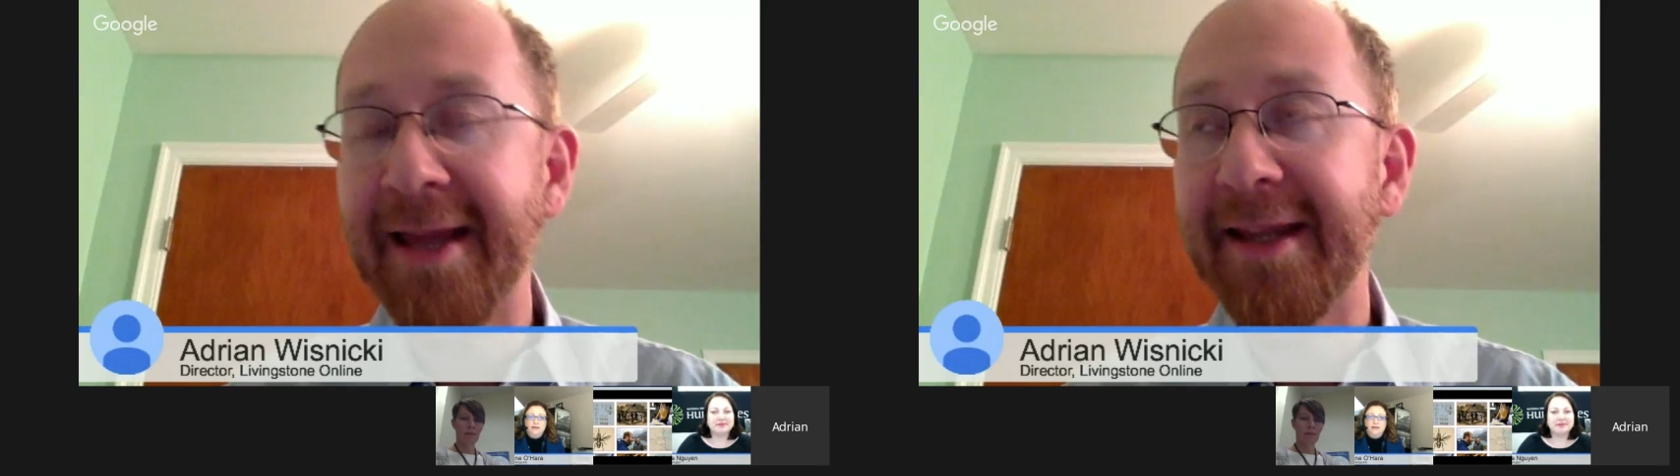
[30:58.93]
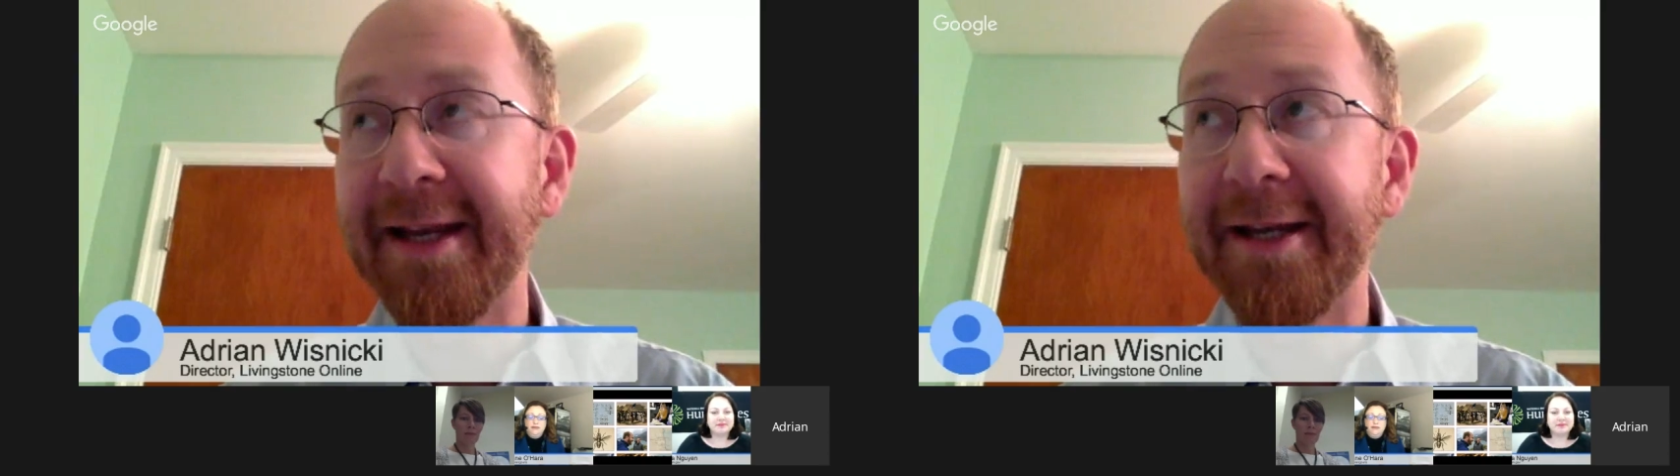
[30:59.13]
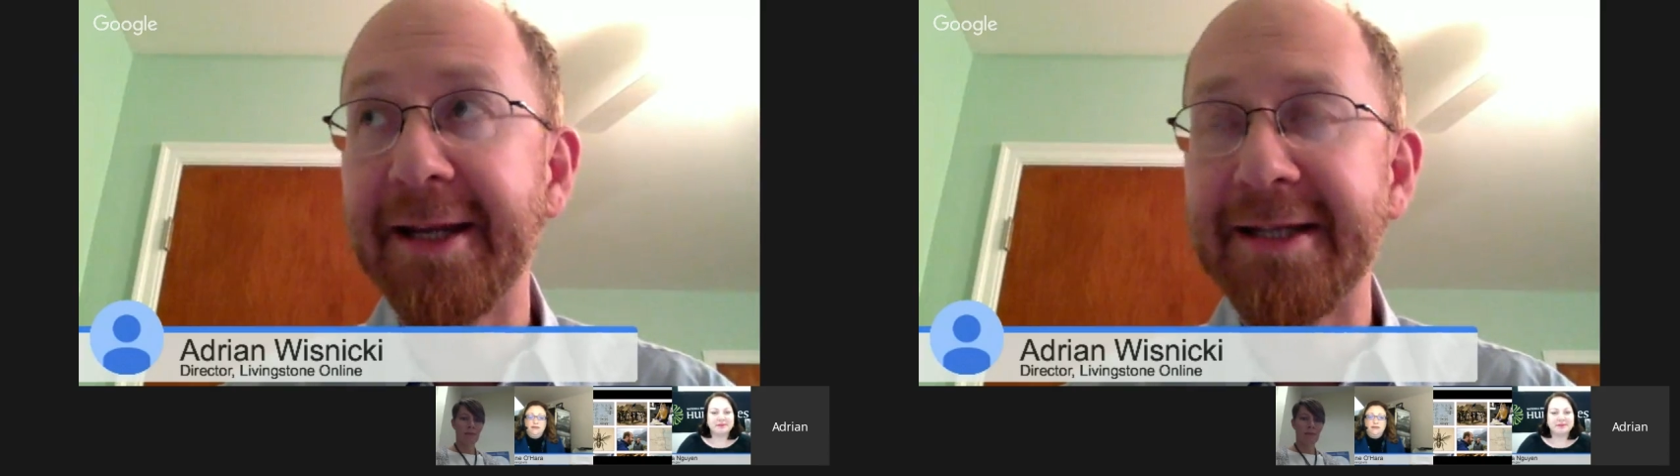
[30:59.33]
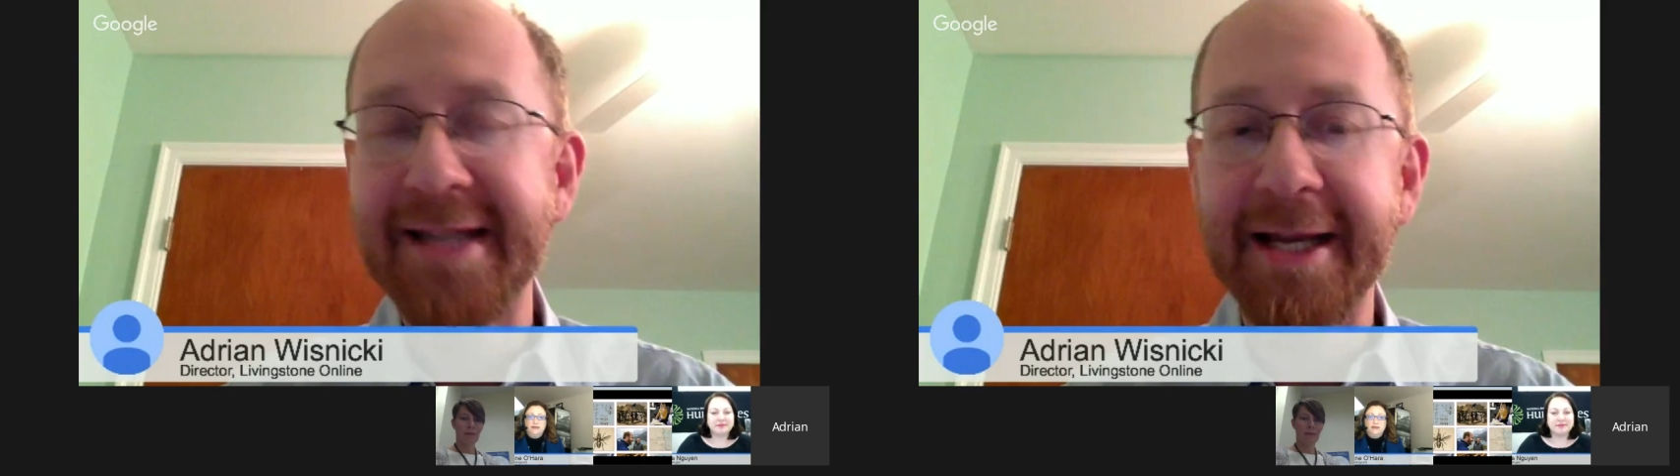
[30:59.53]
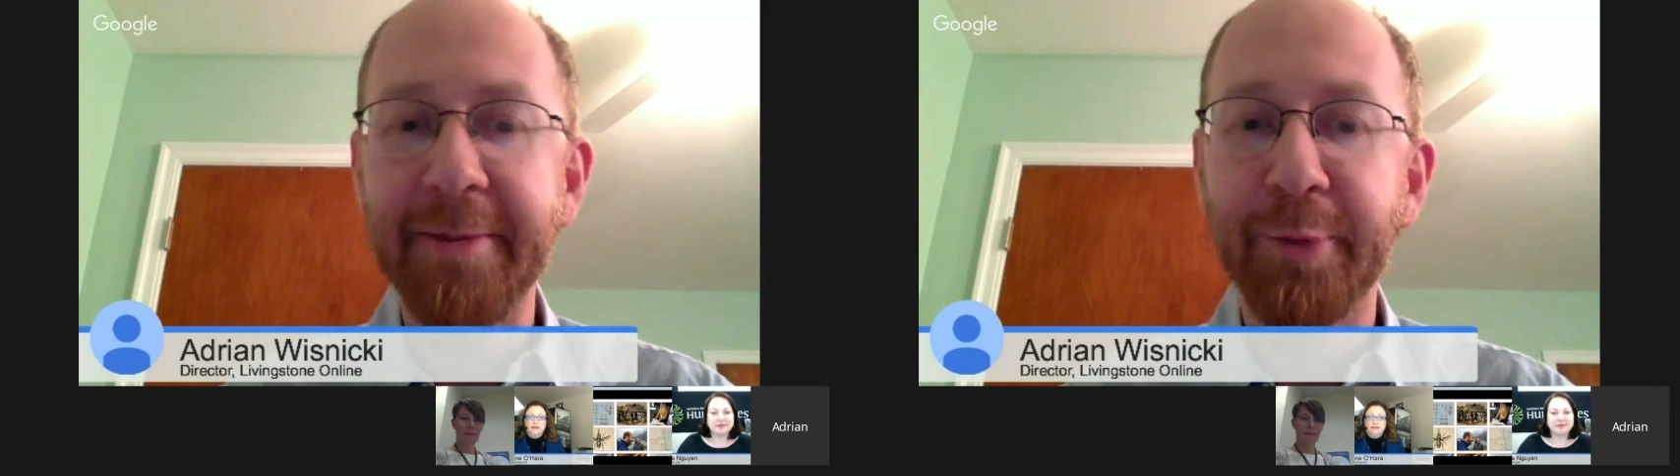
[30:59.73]
and then the
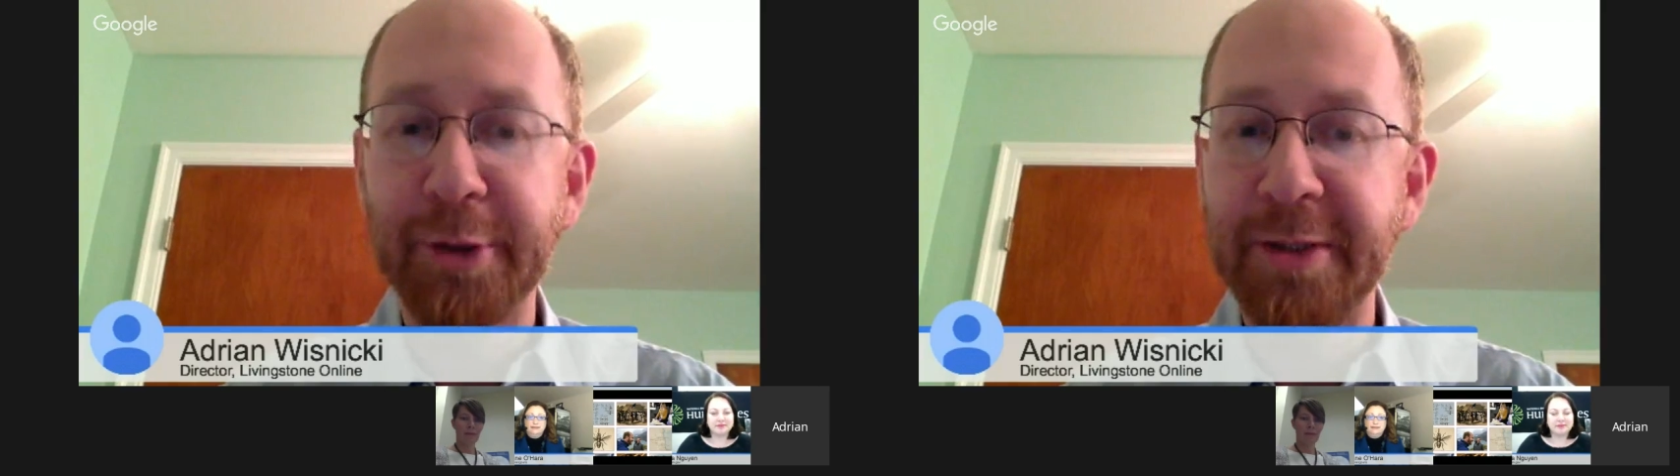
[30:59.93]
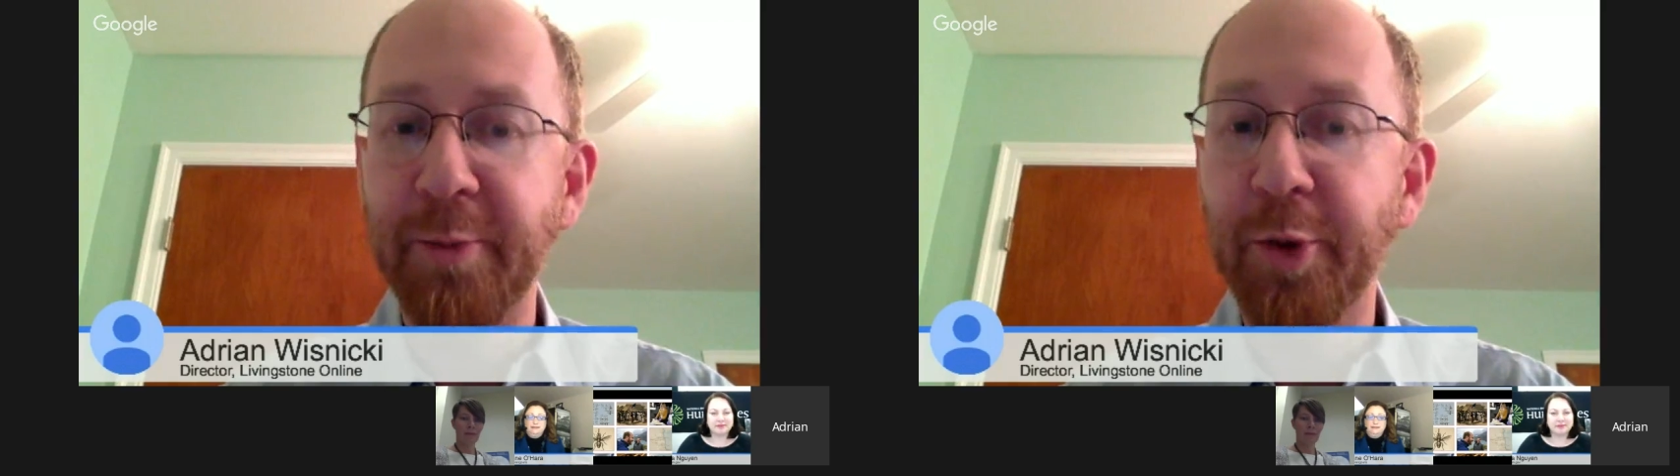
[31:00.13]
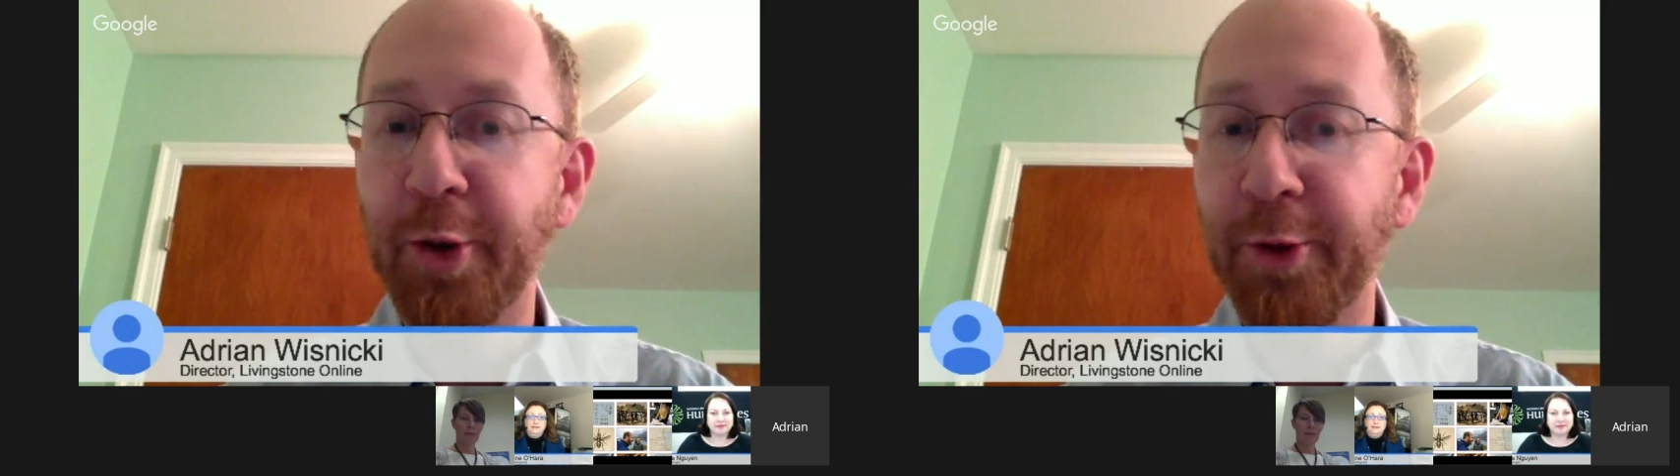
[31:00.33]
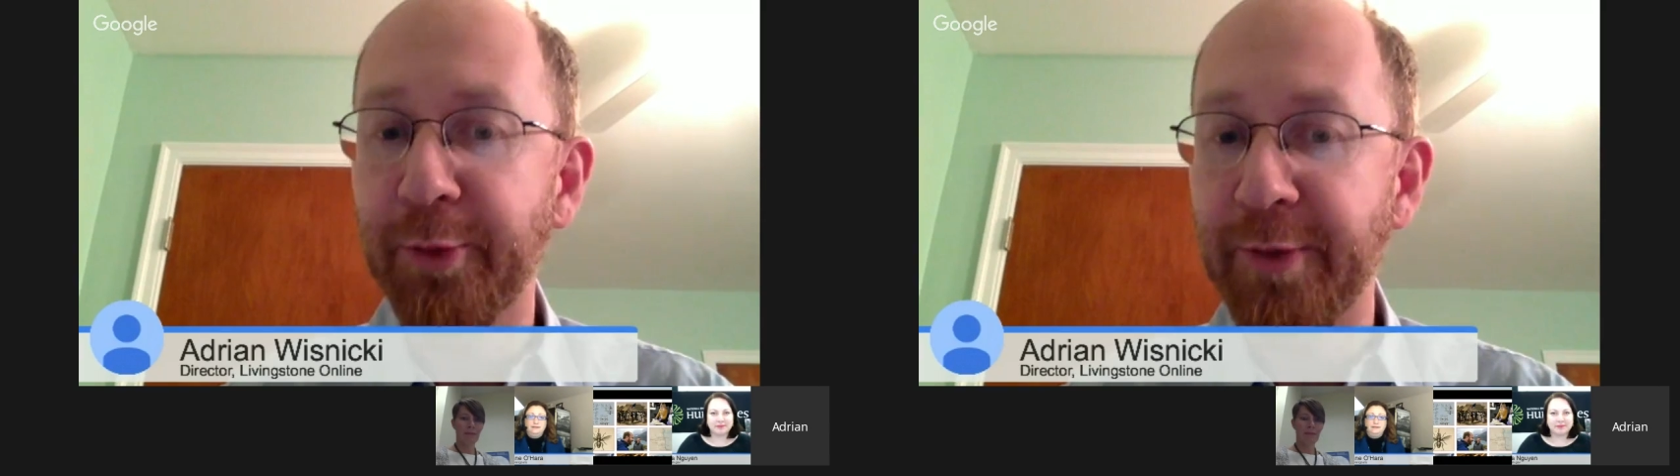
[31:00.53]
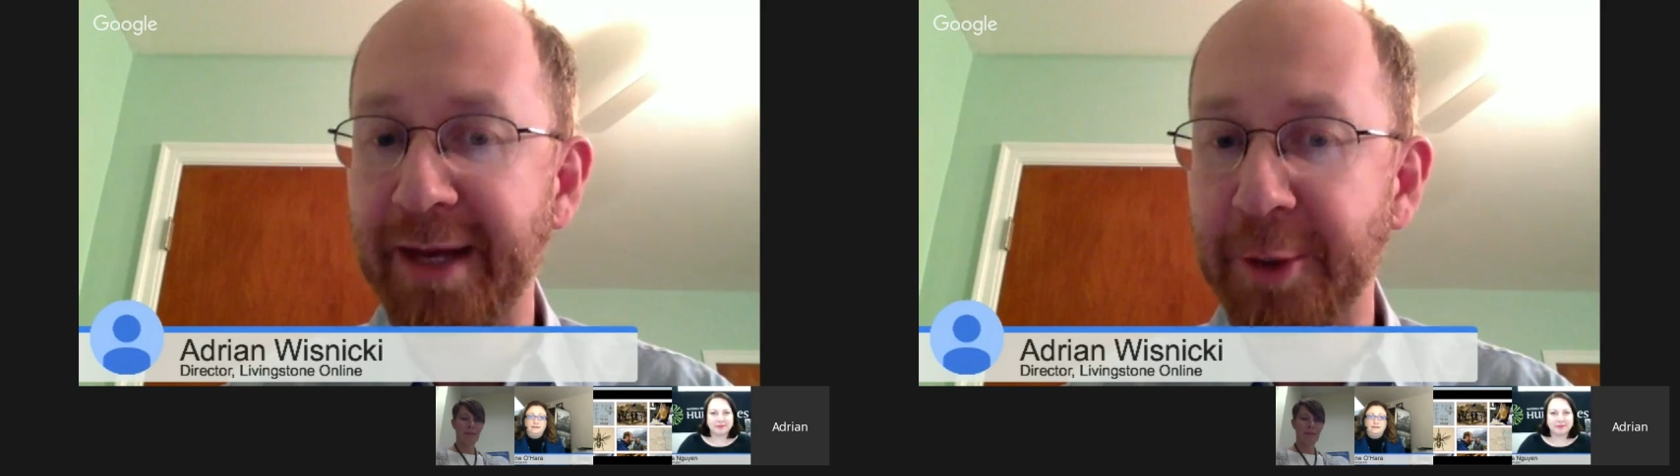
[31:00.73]
second person will go
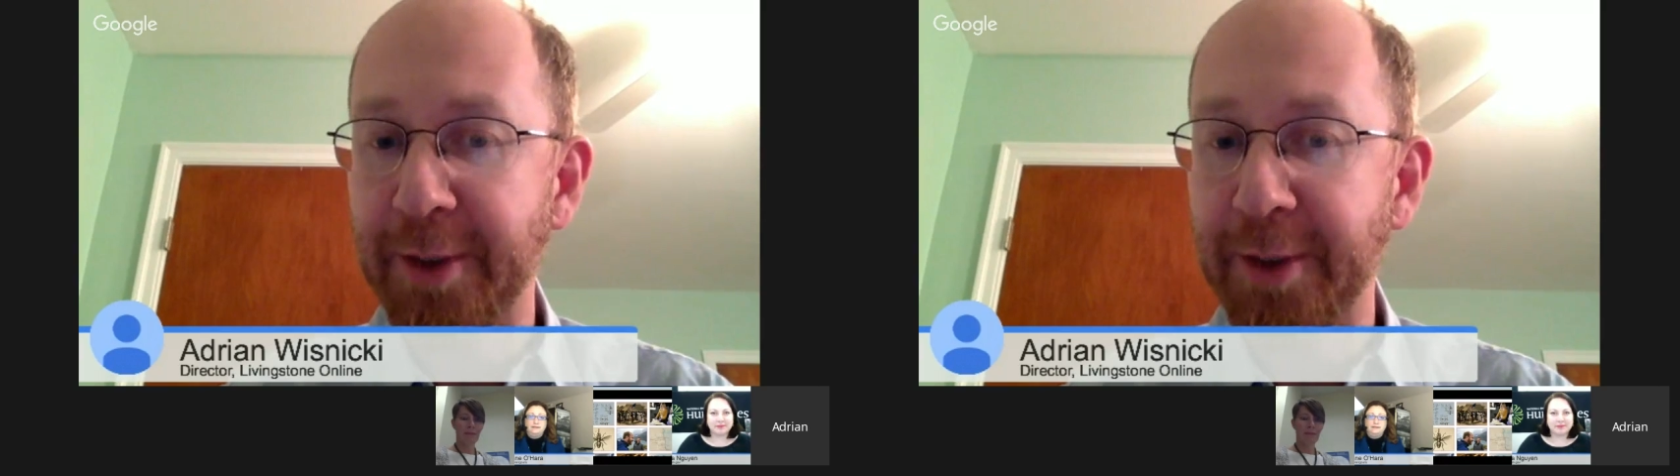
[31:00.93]
through that